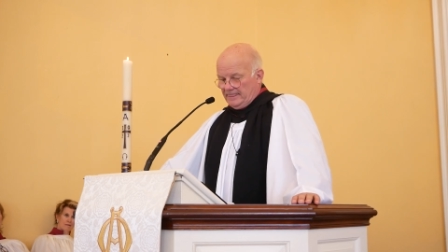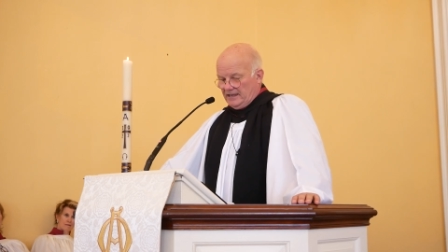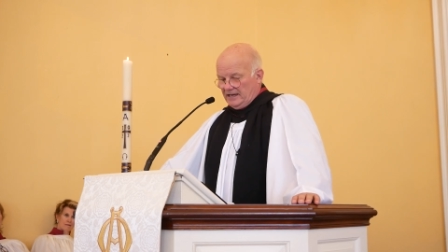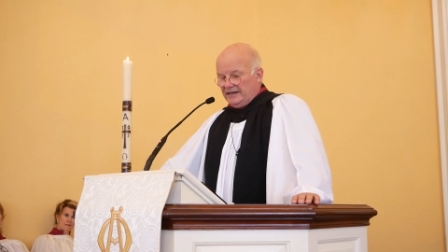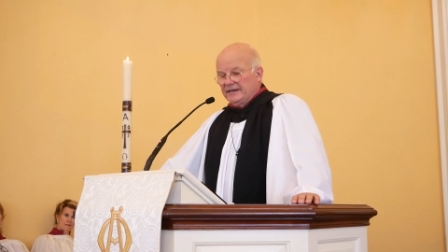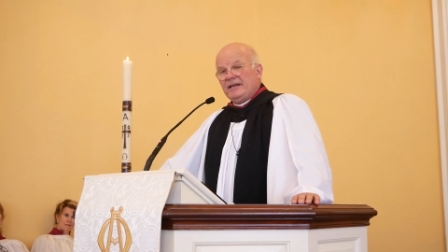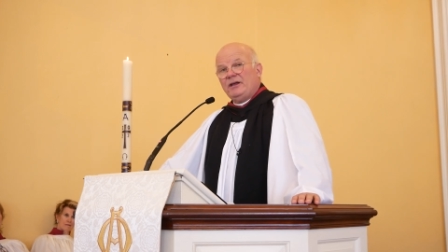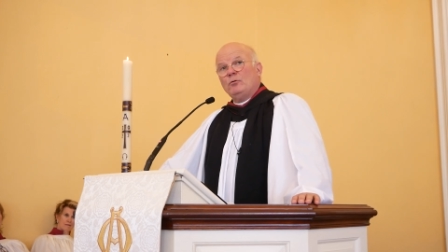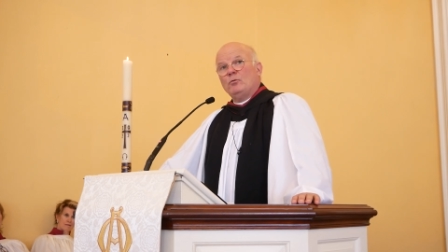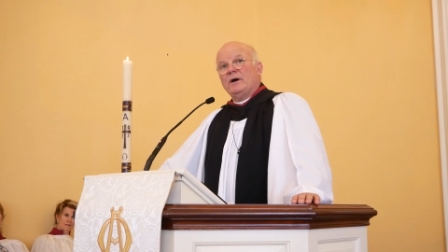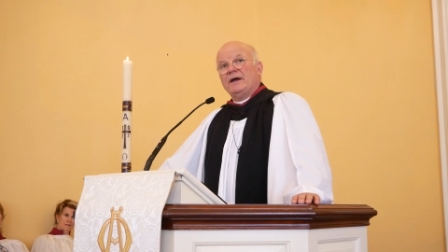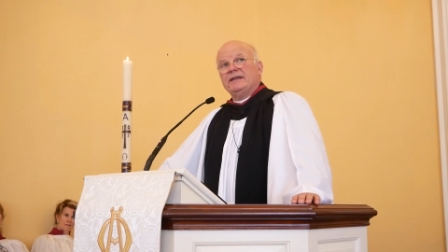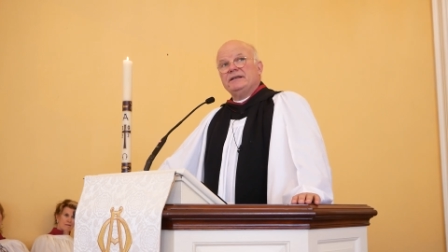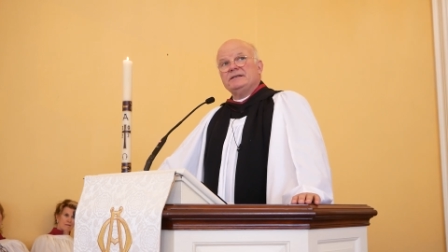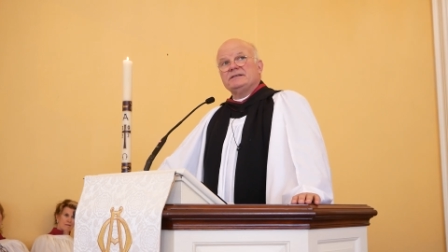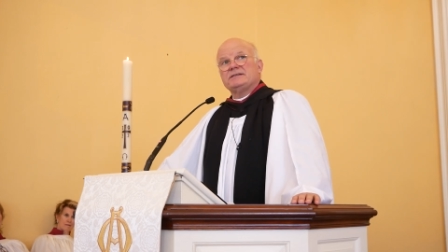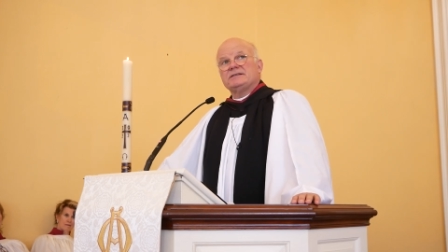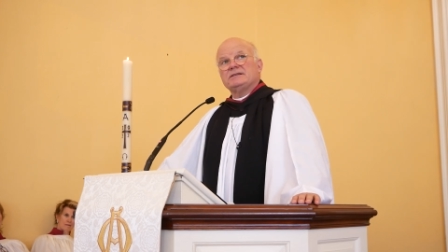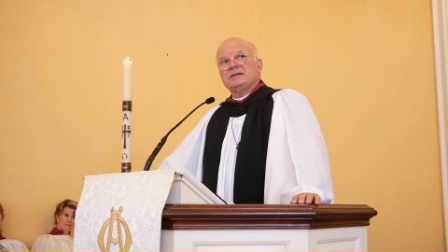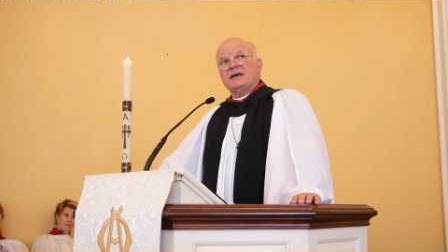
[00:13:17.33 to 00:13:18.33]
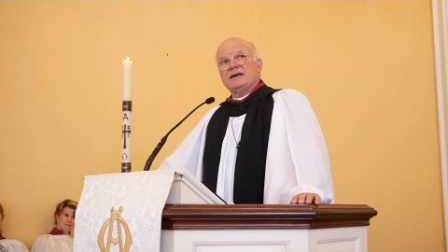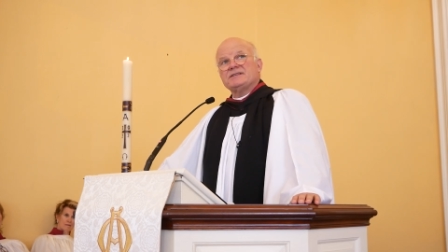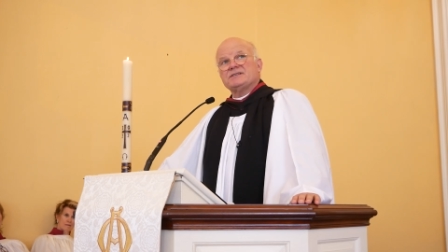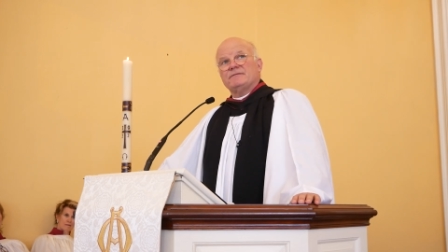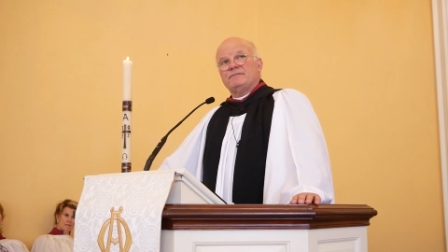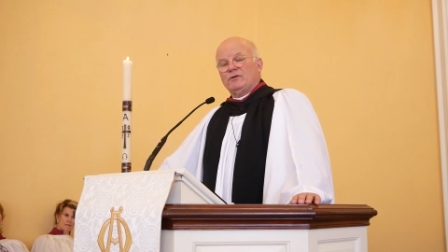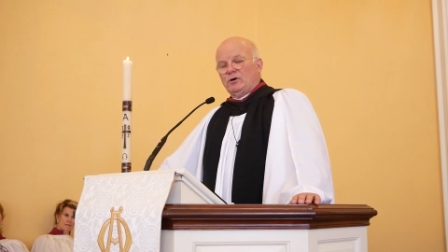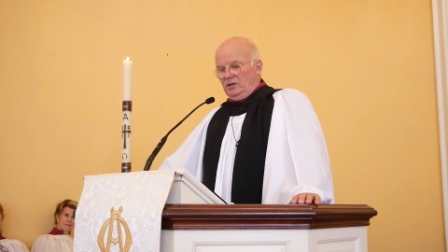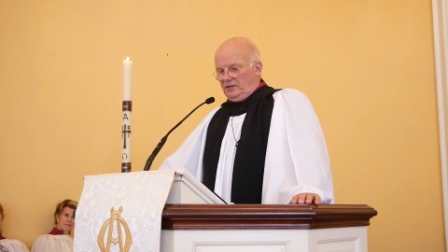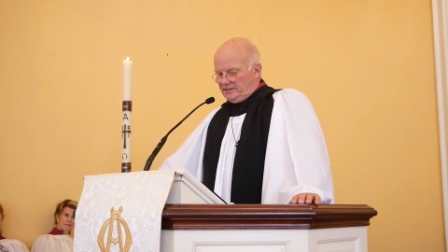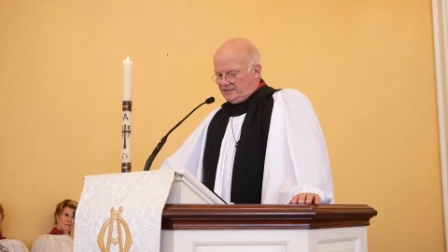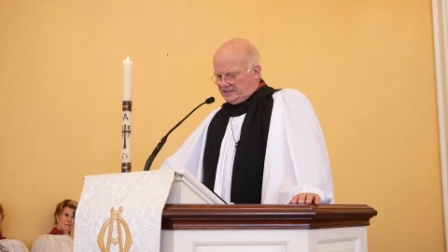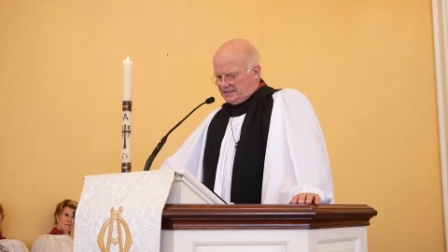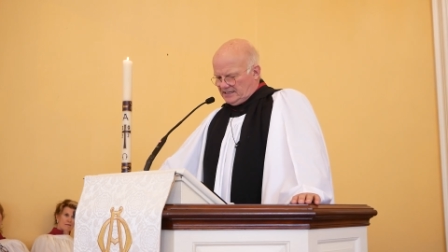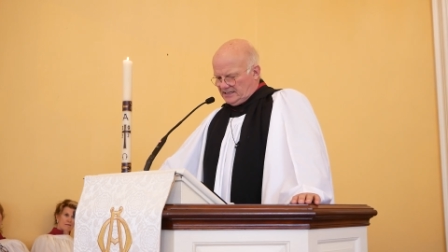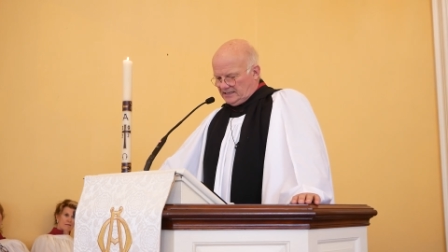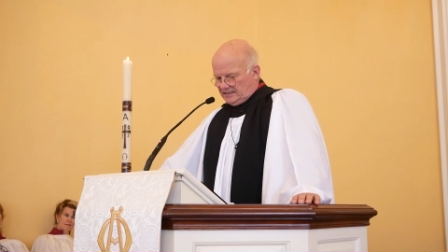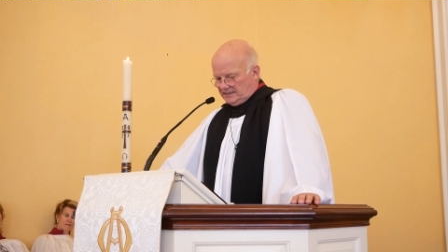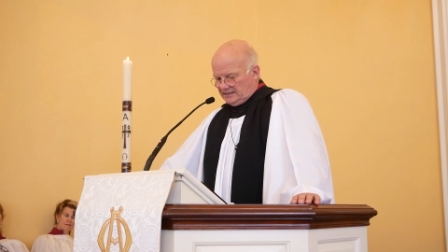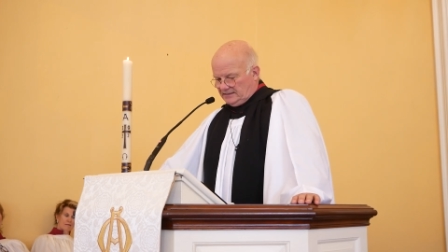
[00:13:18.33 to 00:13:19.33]
and he went as a
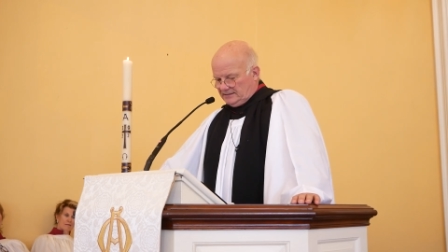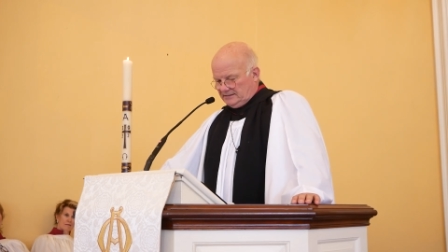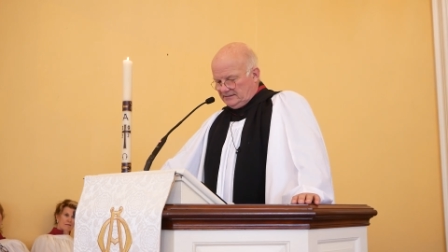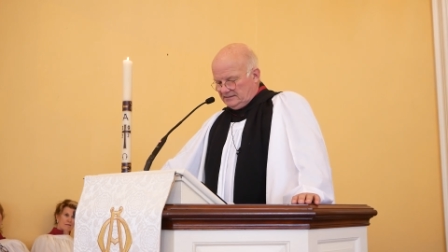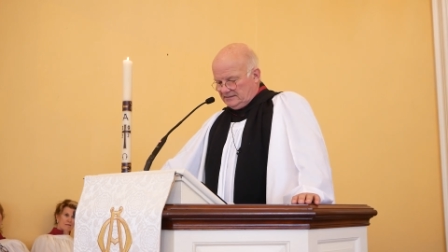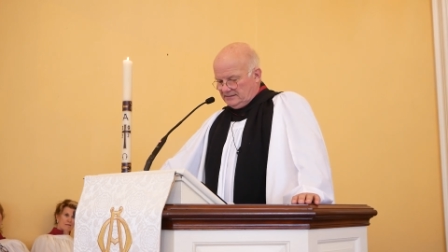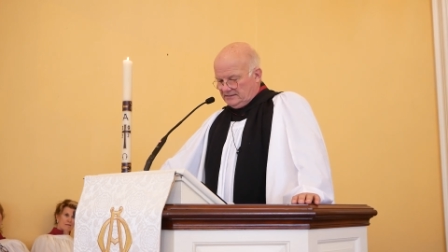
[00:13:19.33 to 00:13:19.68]
volunteer